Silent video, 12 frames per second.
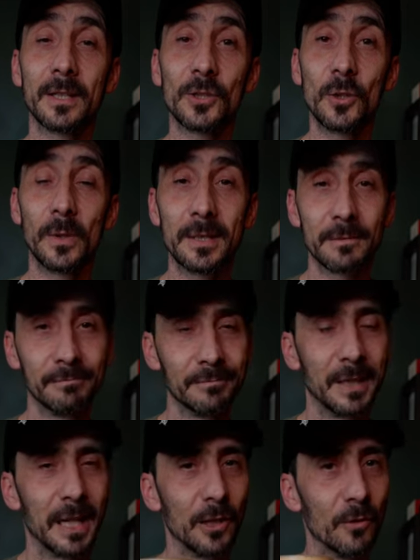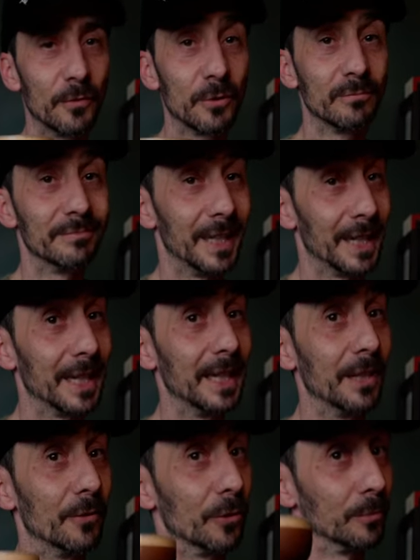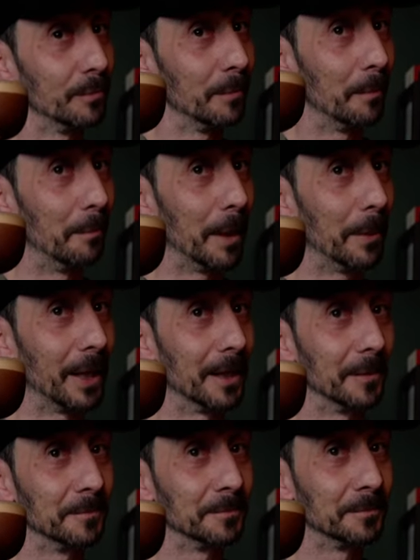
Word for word: as always, I love you and I leave you. Bye-bye.